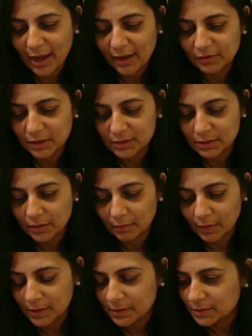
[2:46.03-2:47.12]
advocacy,
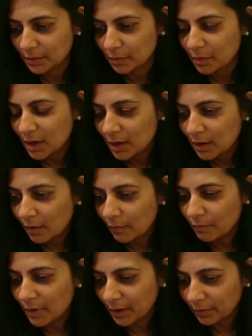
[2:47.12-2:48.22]
right? So
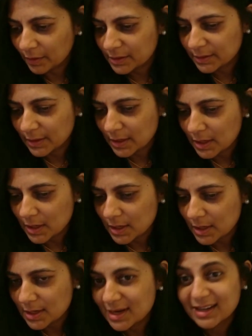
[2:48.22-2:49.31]
there is
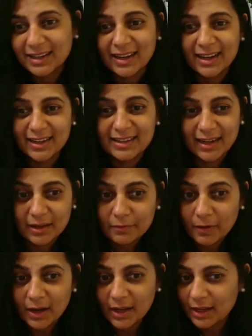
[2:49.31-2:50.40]
the
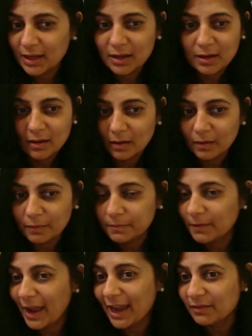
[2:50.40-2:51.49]
identifying of
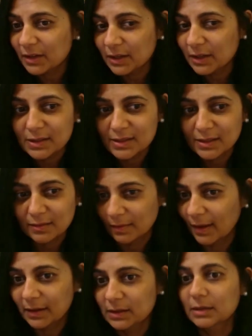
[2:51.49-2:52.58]
advocates
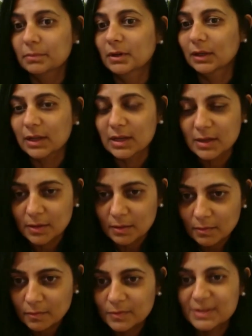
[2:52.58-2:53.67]
that typically
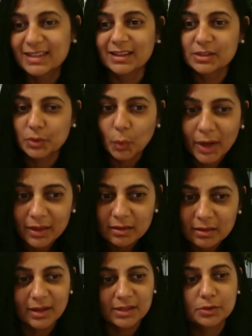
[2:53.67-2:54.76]
sits with
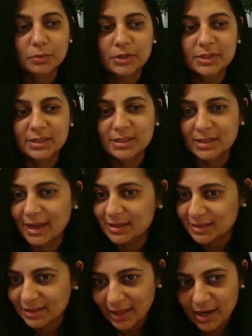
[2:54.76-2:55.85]
customer
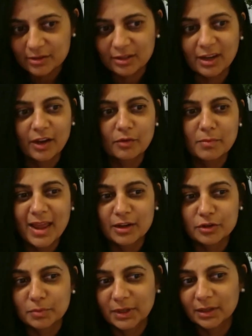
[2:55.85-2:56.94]
success slash account
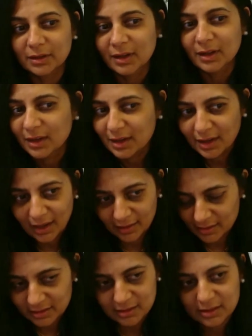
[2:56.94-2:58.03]
management. And
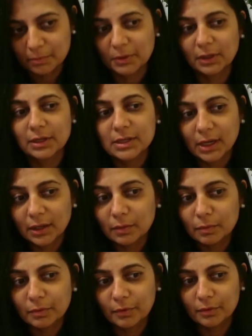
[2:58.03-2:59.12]
this is typically
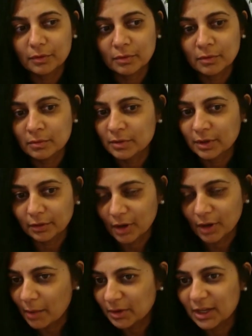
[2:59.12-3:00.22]
done through,
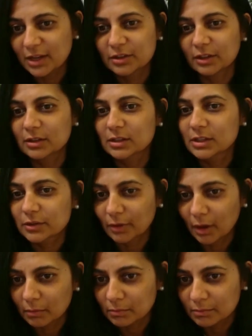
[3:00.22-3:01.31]
nominations
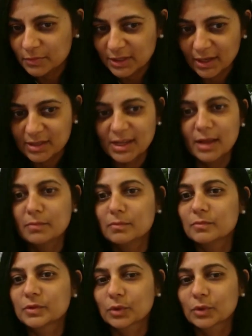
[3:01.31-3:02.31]
from CSMs,